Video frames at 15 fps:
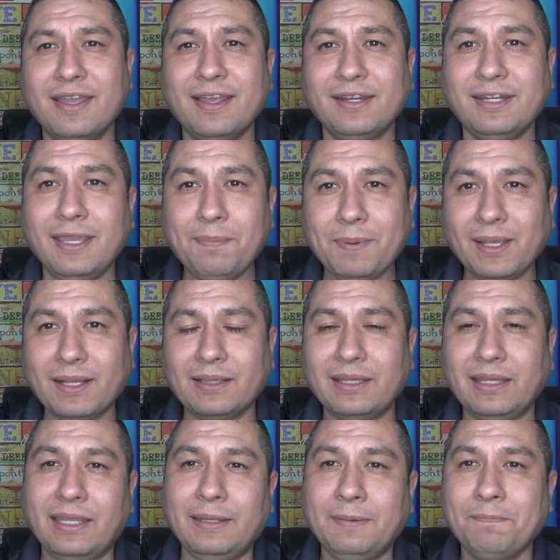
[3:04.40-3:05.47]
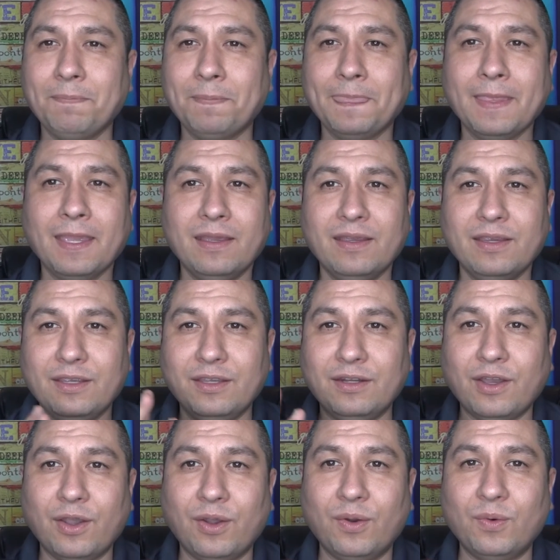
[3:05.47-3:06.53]
Typically, you
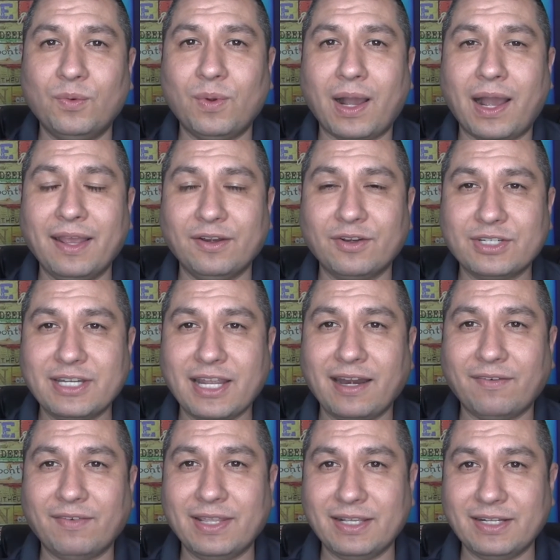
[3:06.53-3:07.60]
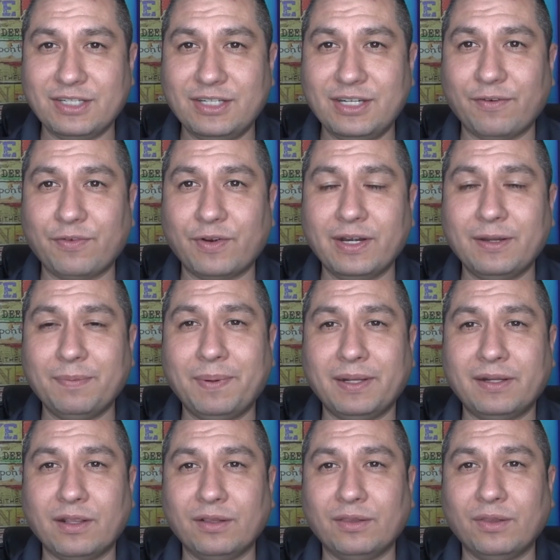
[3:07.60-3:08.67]
know, I understand everything's different,
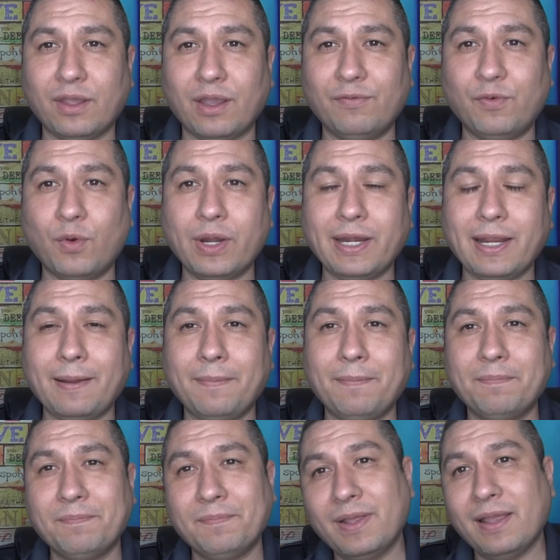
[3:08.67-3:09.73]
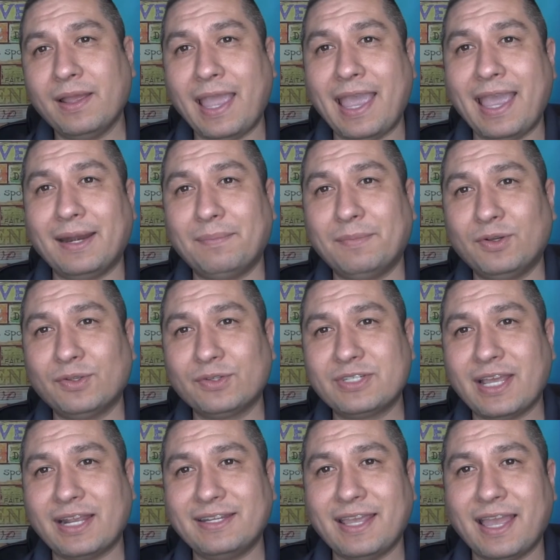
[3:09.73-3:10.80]
but avoiding animals
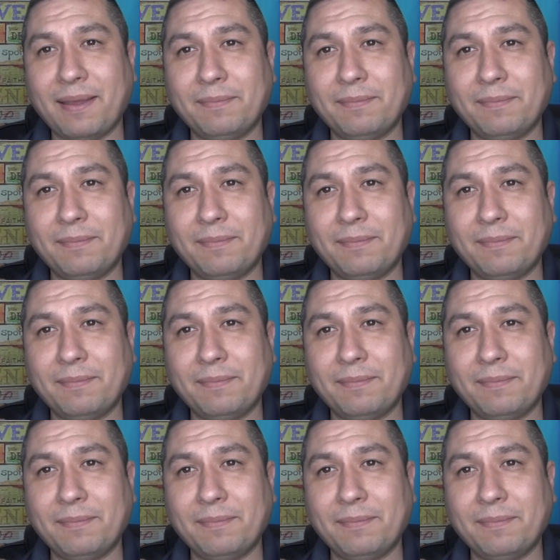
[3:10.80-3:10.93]
that